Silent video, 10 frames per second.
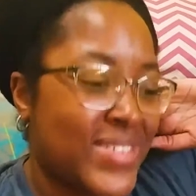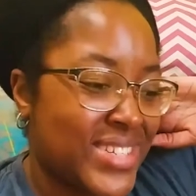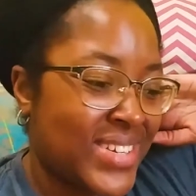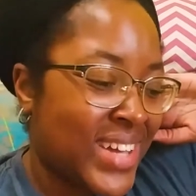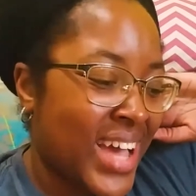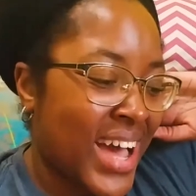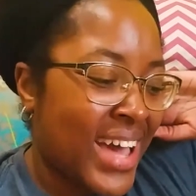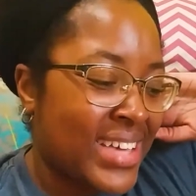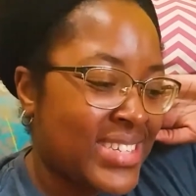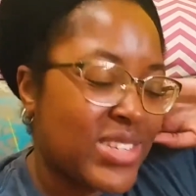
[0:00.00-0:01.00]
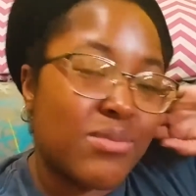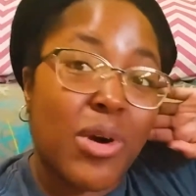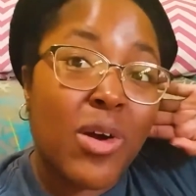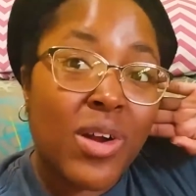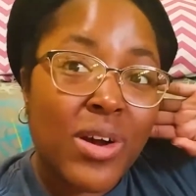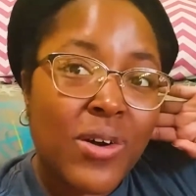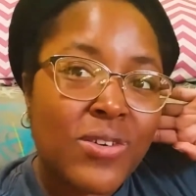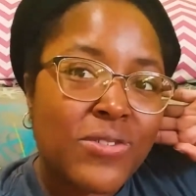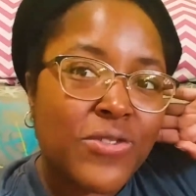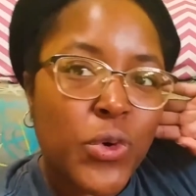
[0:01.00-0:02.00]
see you guys
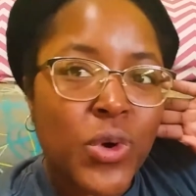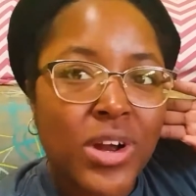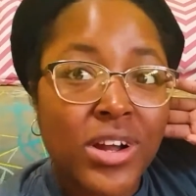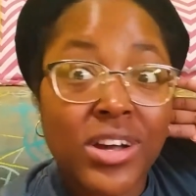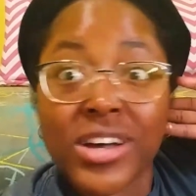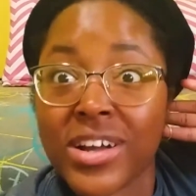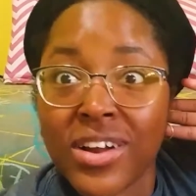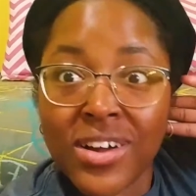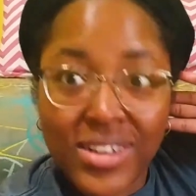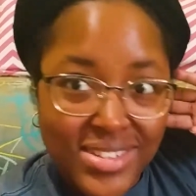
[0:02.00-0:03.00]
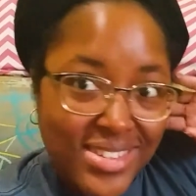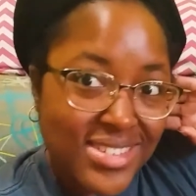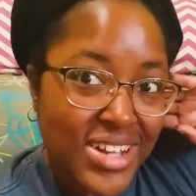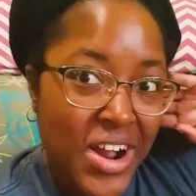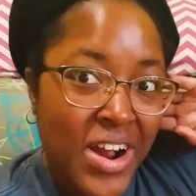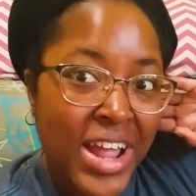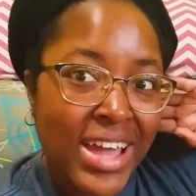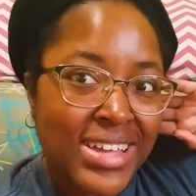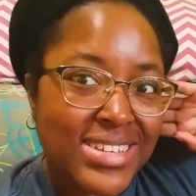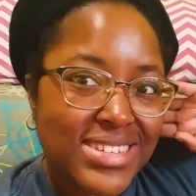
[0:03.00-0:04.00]
tomorrow for Good Girls.
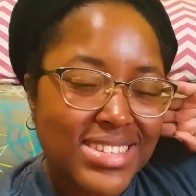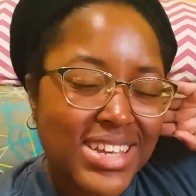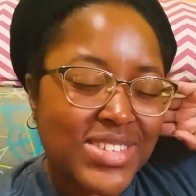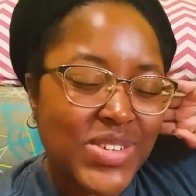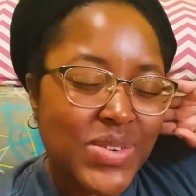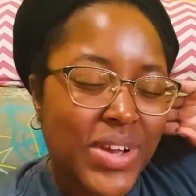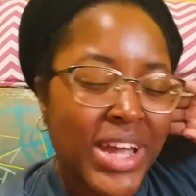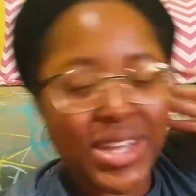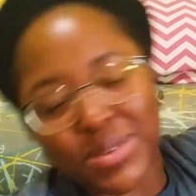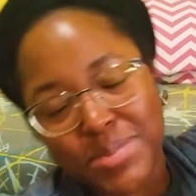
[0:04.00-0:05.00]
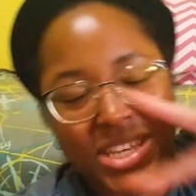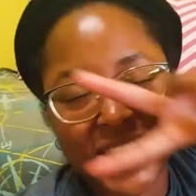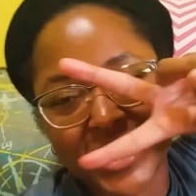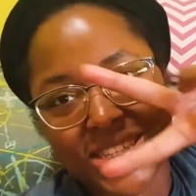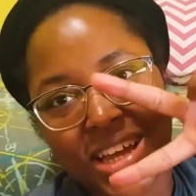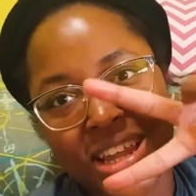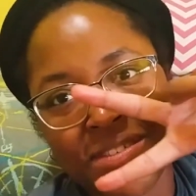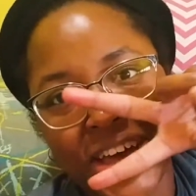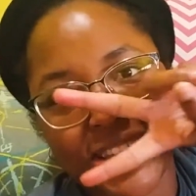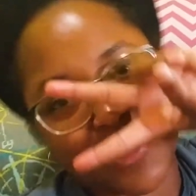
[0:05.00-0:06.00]
Alright, stay tuned, alright? Peace. I love
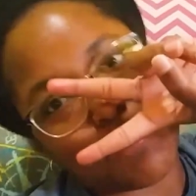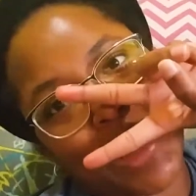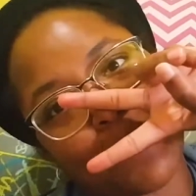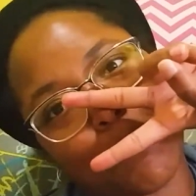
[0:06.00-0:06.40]
you guys. Bye.